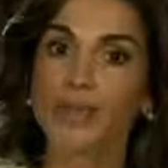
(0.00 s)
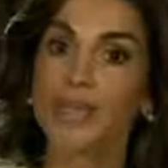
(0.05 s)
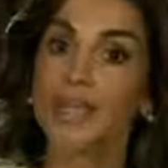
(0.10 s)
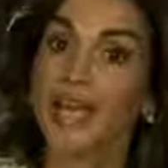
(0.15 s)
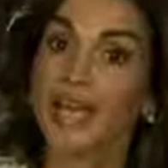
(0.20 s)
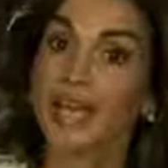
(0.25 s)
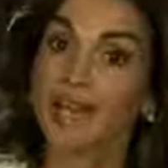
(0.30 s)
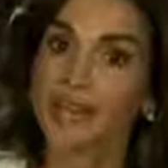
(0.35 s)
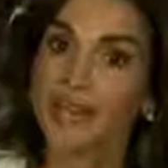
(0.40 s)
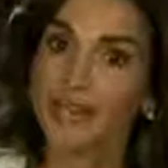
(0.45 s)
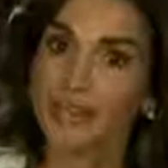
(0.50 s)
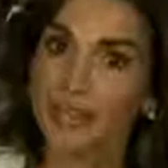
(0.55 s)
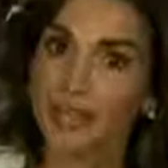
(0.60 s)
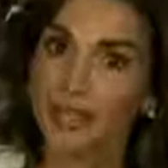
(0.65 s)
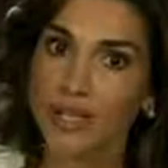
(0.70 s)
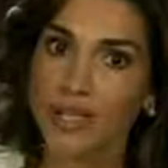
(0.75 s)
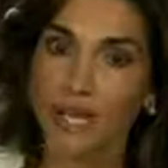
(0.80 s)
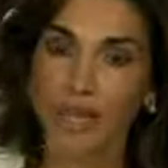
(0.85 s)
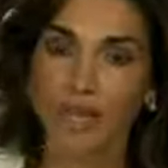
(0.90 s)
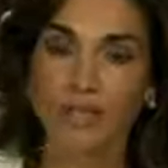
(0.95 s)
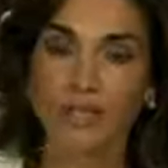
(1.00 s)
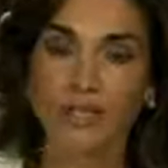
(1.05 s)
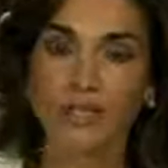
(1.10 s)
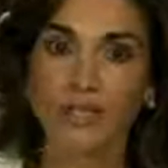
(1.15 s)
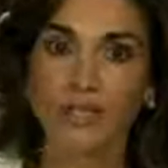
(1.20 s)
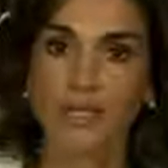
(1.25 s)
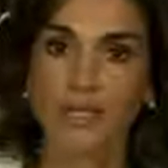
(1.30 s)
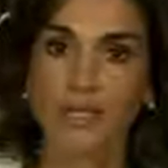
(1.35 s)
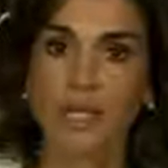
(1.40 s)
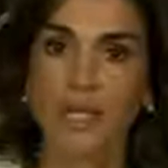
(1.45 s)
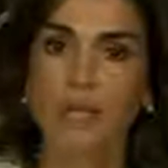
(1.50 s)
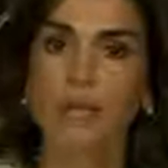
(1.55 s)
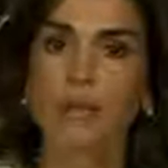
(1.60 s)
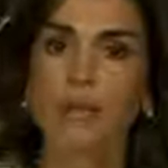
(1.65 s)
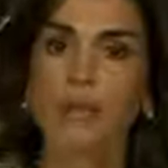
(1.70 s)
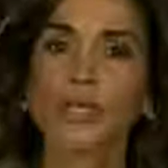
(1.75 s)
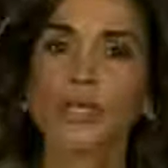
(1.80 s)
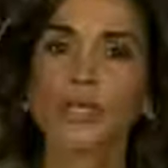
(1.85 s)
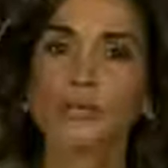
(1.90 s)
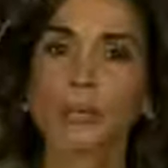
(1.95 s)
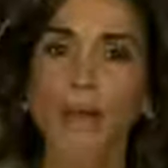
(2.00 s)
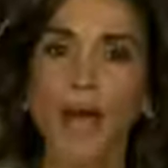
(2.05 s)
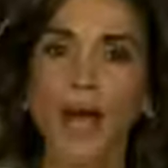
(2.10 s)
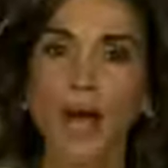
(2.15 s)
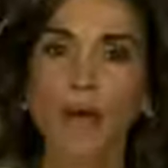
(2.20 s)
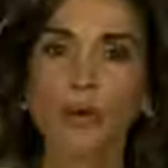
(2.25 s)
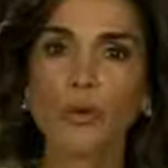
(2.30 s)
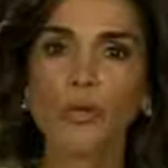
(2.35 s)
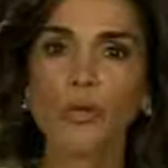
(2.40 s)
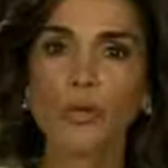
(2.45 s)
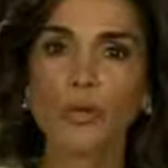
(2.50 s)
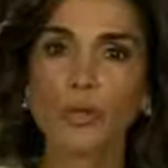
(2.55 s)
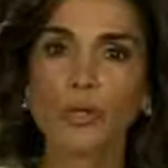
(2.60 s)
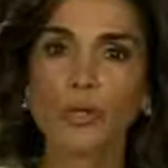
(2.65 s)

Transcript: and healthier lives, but we can power the